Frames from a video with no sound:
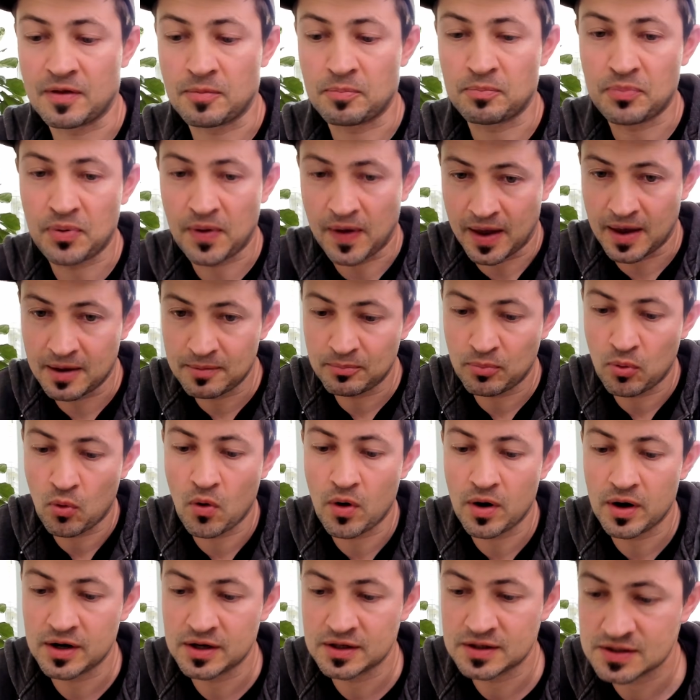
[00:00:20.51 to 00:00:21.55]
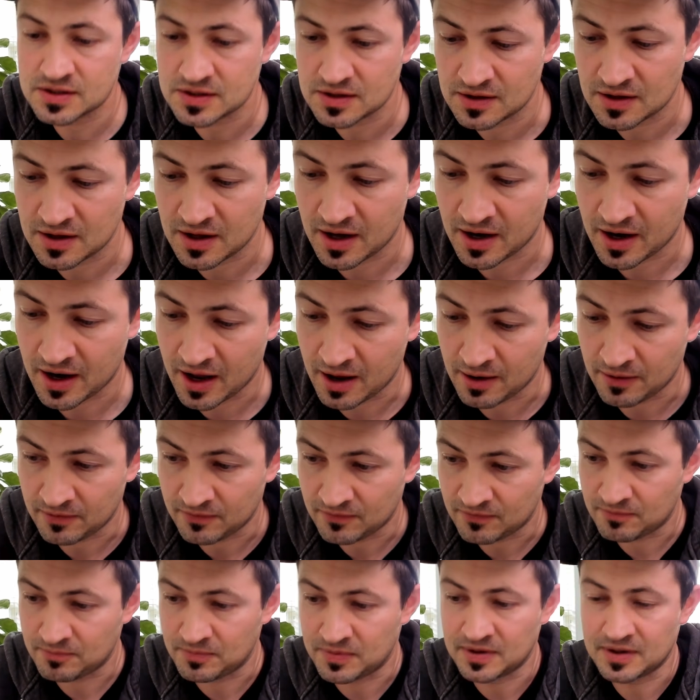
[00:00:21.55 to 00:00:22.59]
the pain points that
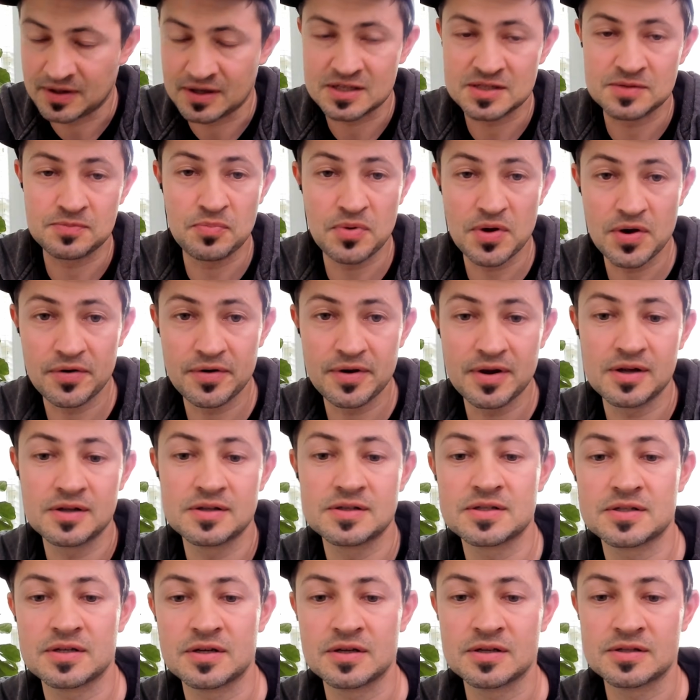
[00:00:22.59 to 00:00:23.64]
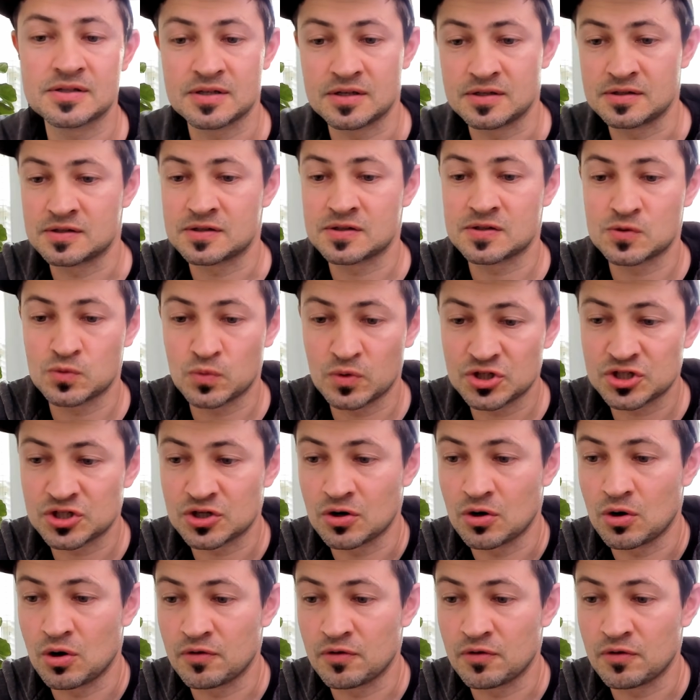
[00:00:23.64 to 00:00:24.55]
I've been experiencing since switching